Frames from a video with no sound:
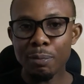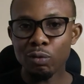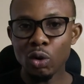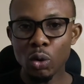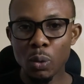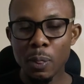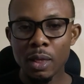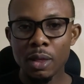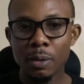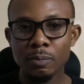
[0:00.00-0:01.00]
app flow
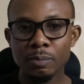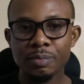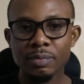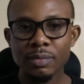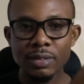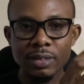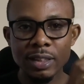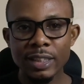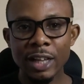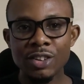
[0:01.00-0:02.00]

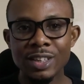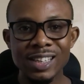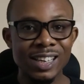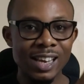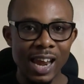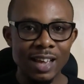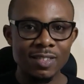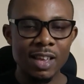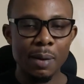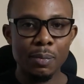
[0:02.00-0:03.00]
that you did in the
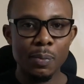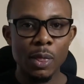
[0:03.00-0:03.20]
last step.